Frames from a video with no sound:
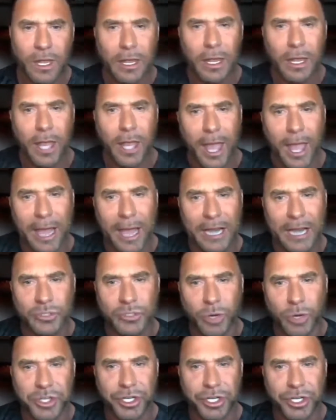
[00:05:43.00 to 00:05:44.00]
And I just
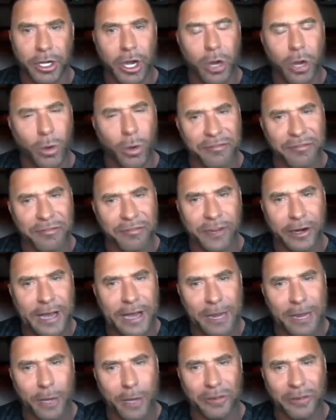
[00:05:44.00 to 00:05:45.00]
want you to know what I figured out
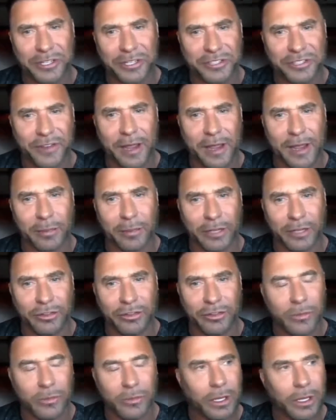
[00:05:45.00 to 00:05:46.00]
about all these families.
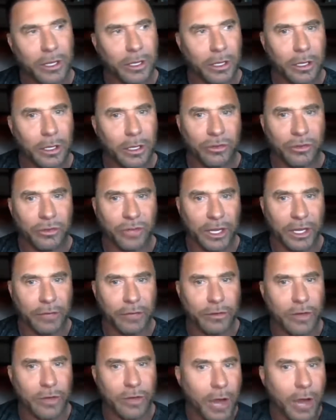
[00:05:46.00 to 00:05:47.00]
See,
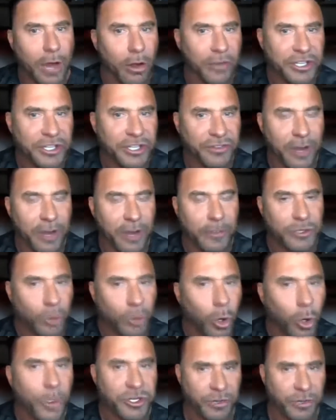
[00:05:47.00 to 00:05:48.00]
not all these families were
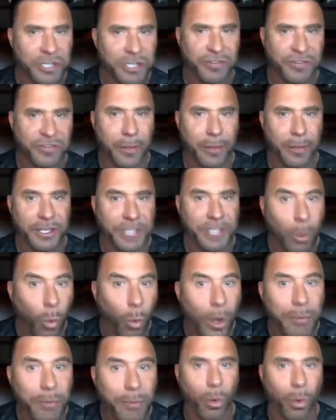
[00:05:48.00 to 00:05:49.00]
always rich families. At
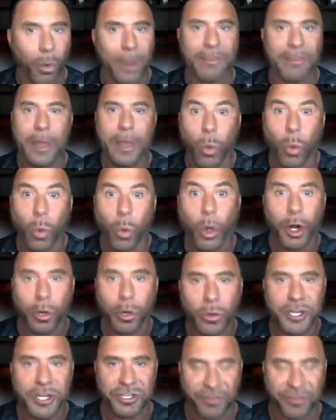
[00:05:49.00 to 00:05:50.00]
one point, they weren't a
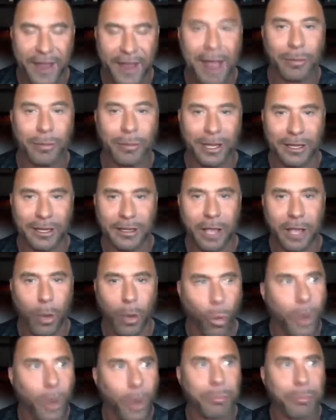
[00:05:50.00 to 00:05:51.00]
rich family. At
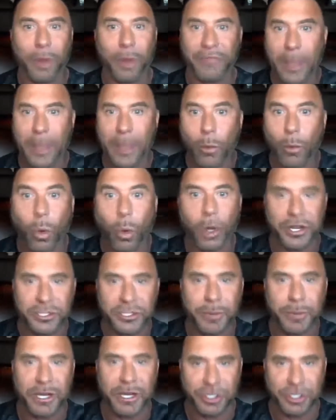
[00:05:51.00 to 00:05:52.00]
one point, they weren't a
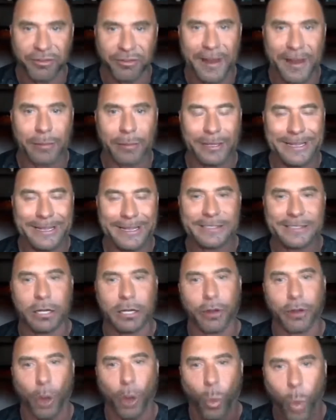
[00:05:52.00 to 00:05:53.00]
special family until
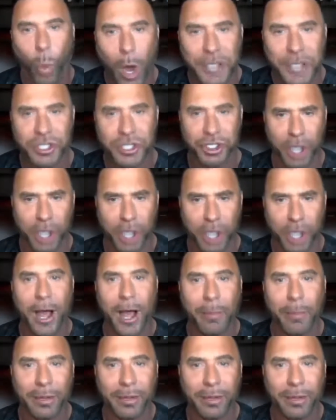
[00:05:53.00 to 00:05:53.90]
the one showed up.